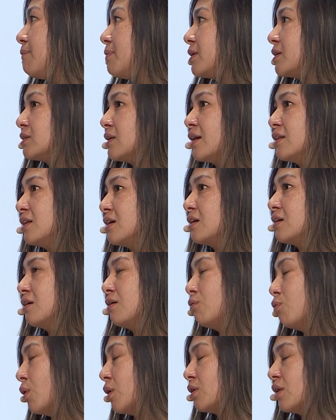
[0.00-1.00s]
because I think
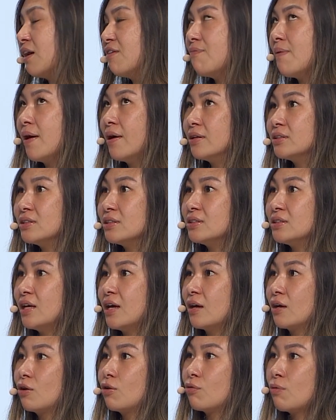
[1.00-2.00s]
work life life balance is
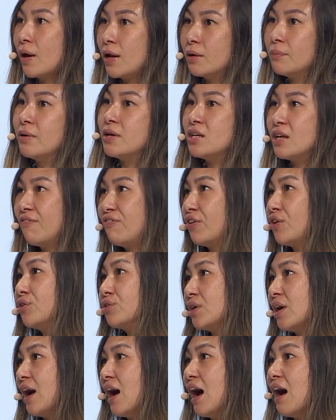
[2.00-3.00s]
incredibly difficult
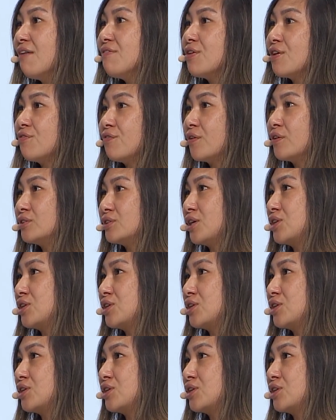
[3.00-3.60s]
to have your first